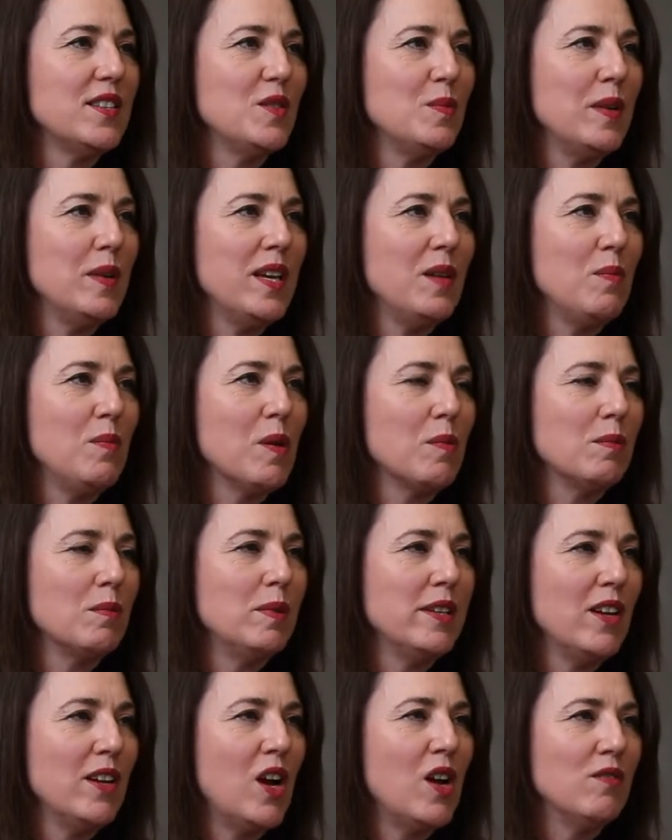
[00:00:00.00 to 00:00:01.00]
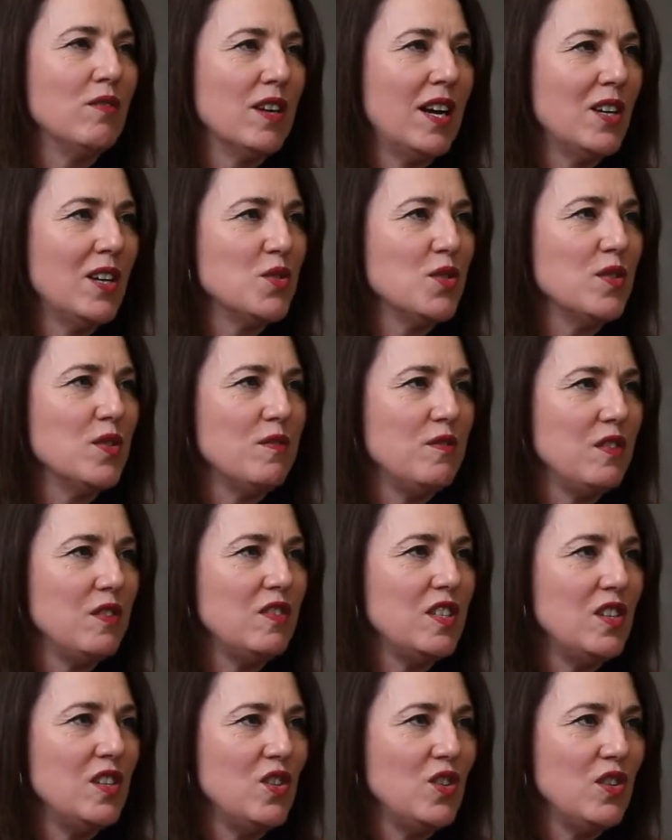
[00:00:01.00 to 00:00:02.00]
to be probably over
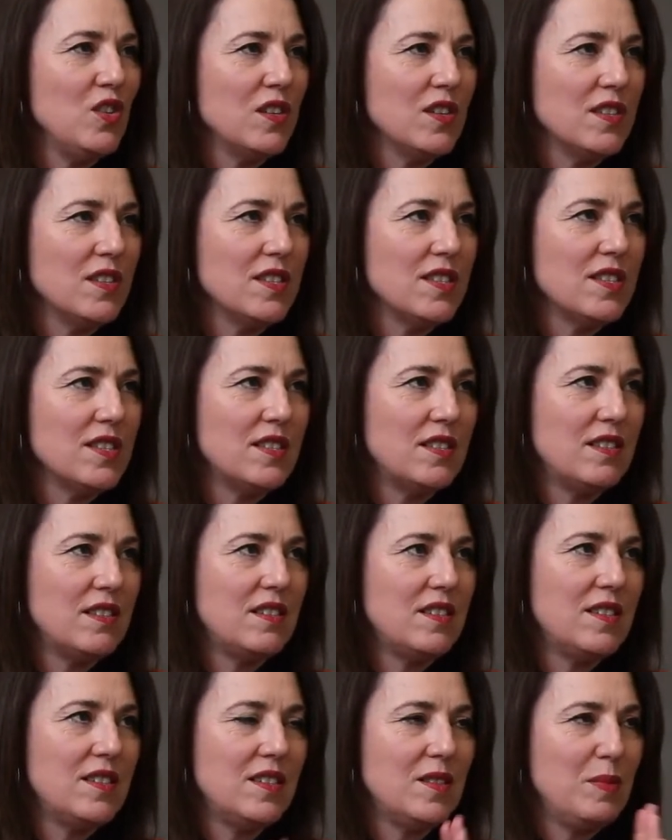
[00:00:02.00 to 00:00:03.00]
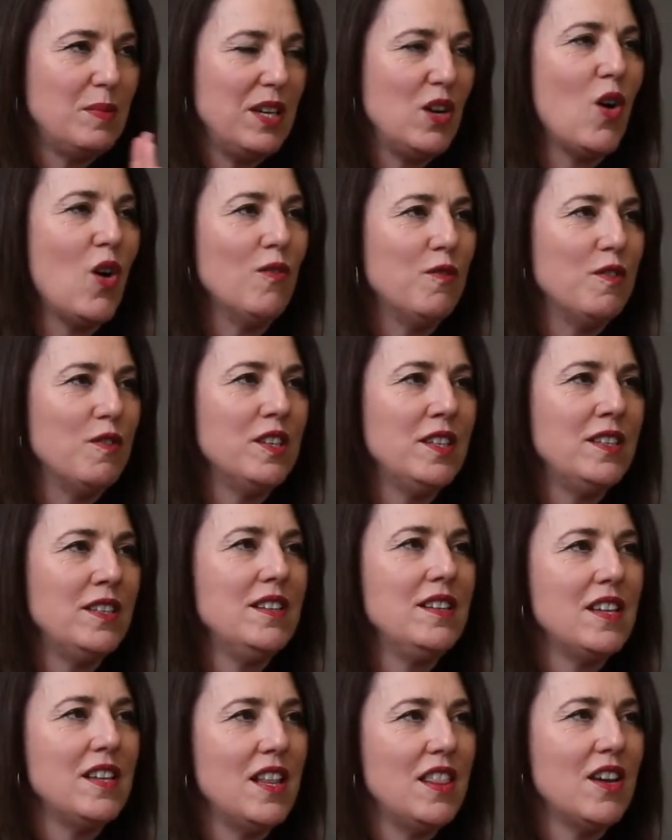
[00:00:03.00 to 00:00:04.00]
150 newtons to be confident
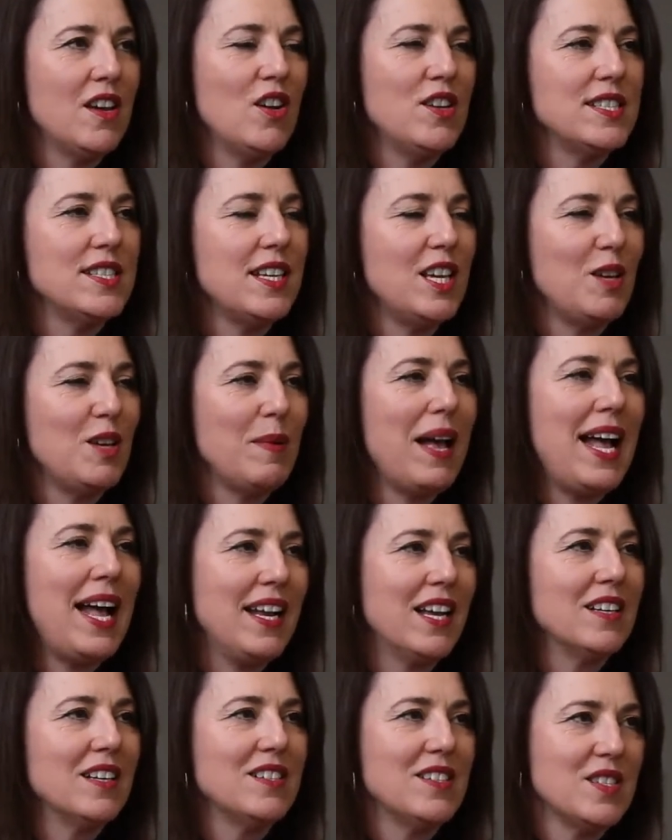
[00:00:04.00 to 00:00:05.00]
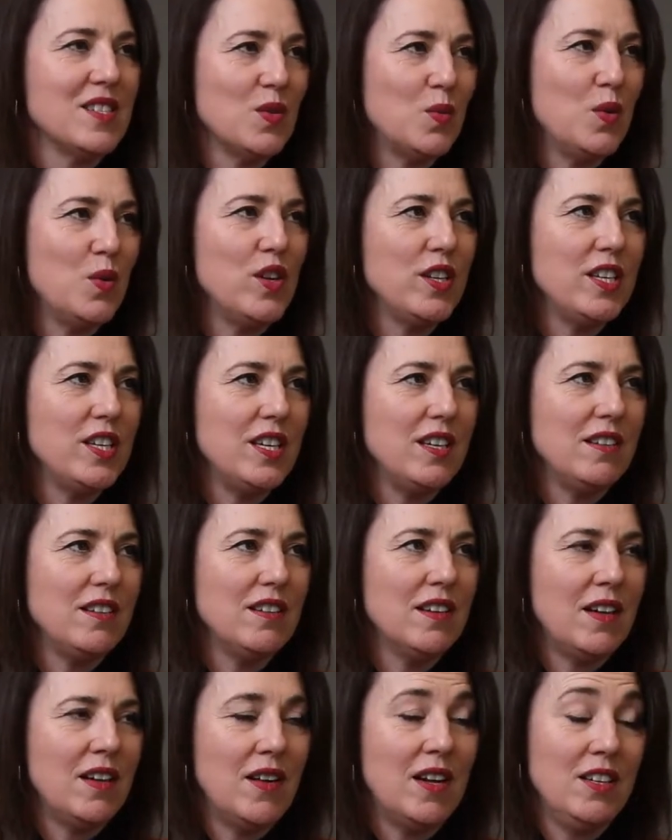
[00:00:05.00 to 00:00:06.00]
mm-hmm. that those hip adductors are
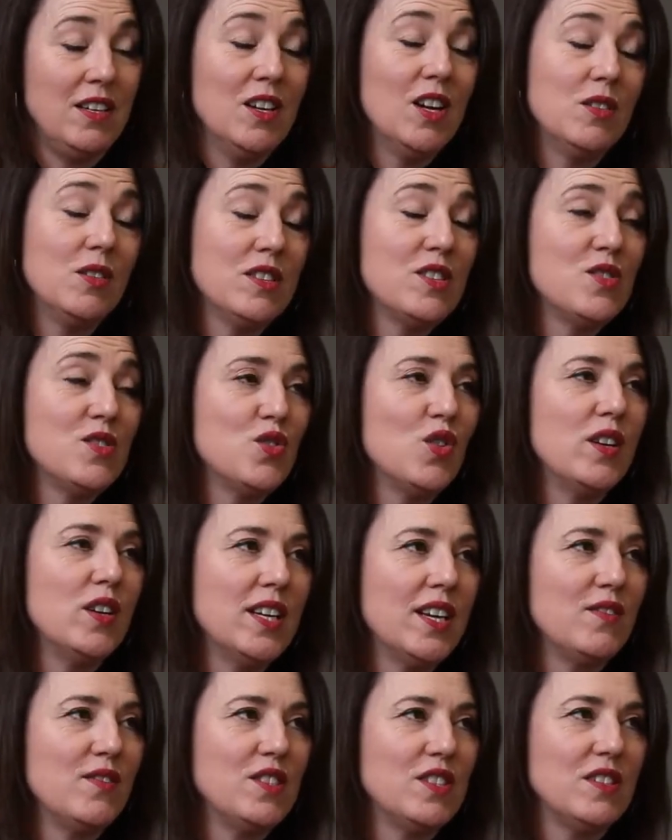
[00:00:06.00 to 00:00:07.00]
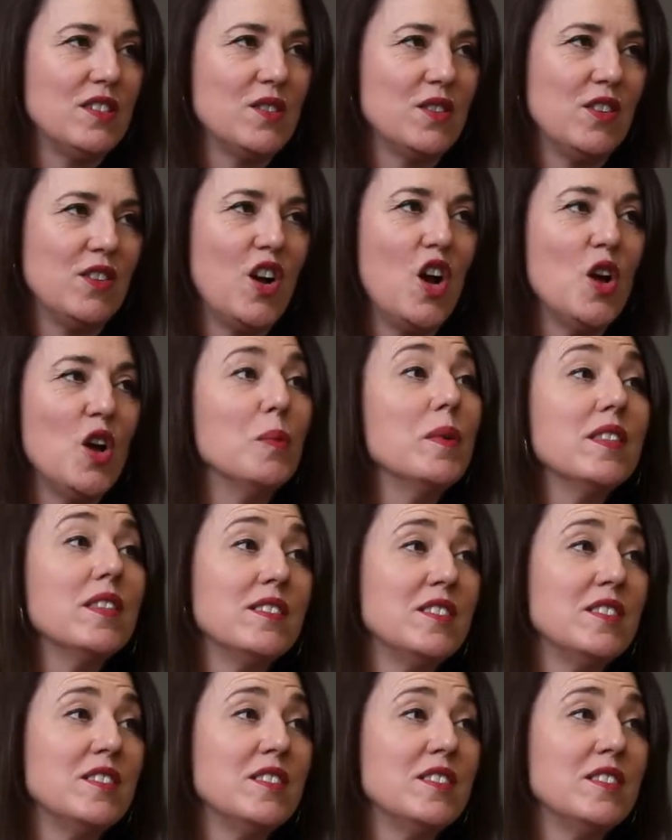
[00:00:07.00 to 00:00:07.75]
working, you know, are strong enough to sort of cope with the